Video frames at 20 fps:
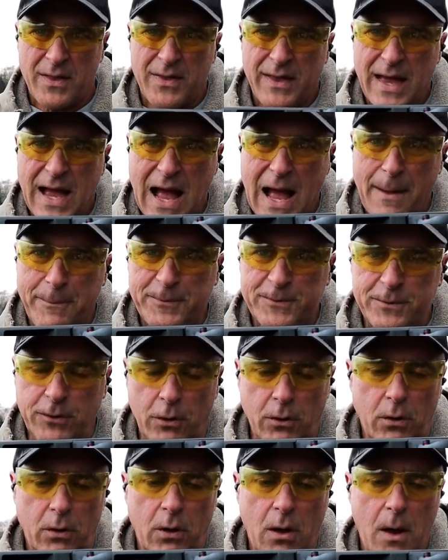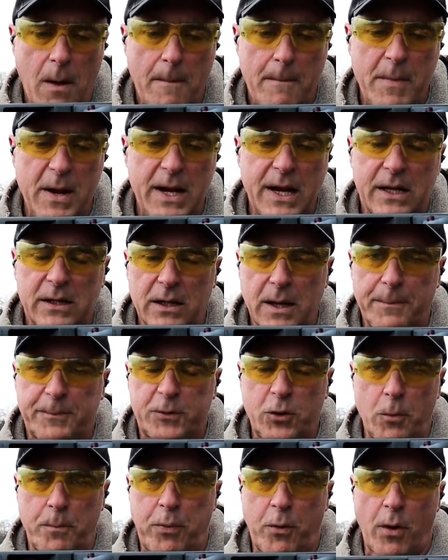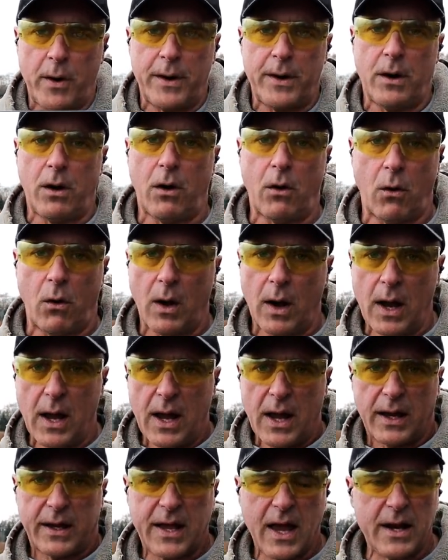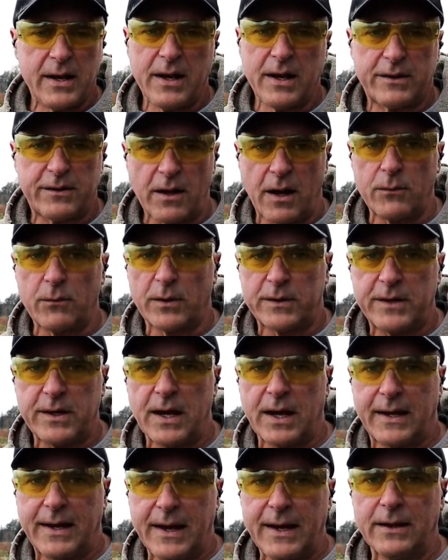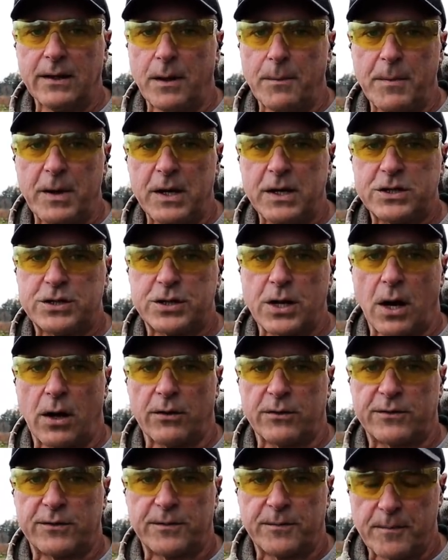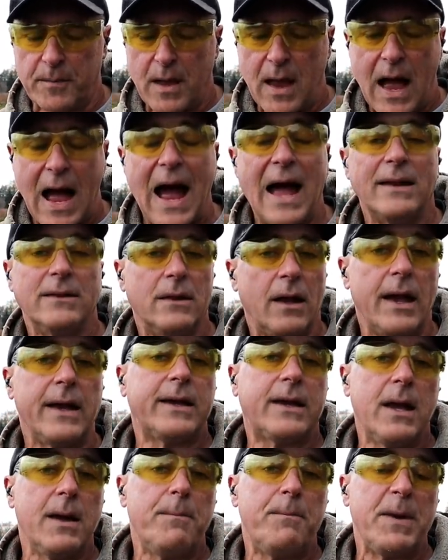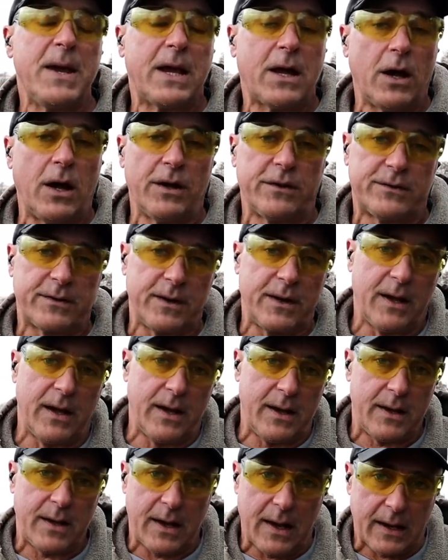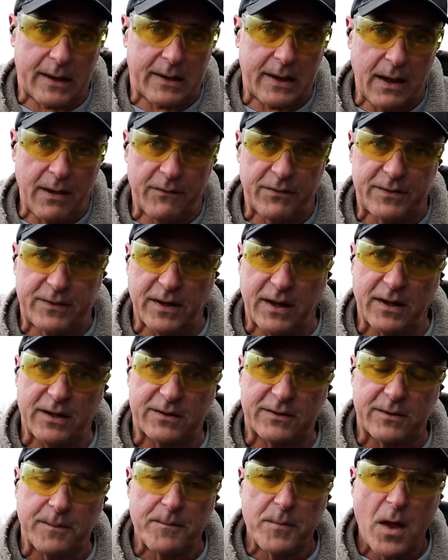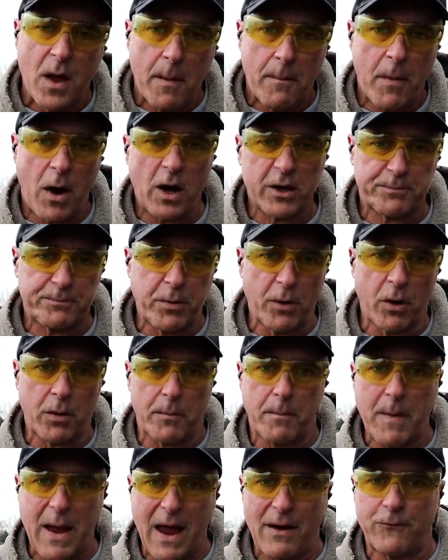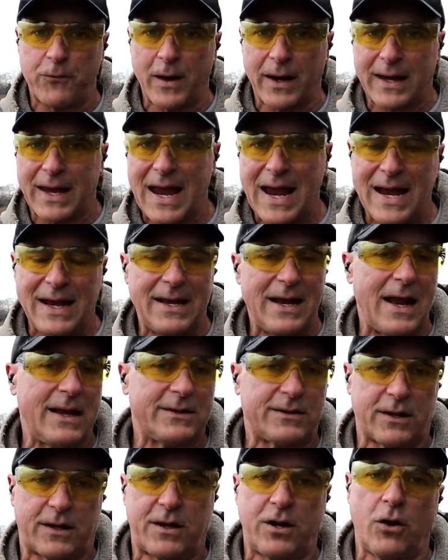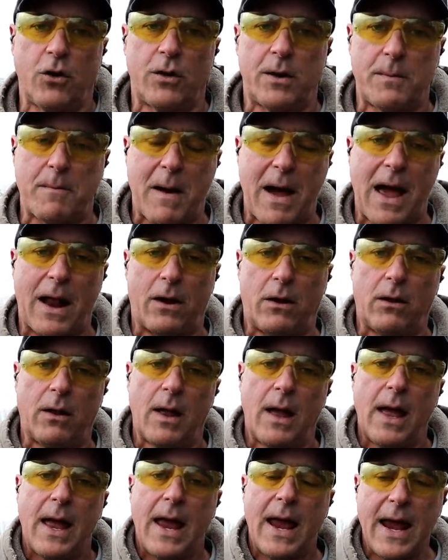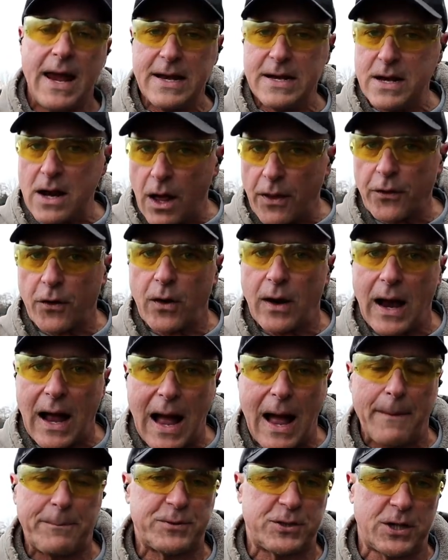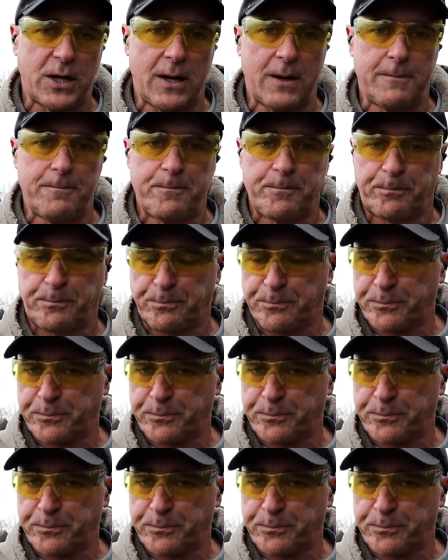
The OpSol mini clip two point oh, getting it done with the Aguila mini shells. I like it because it, it gives this Mossberg Maverick eighty-eight security model another option.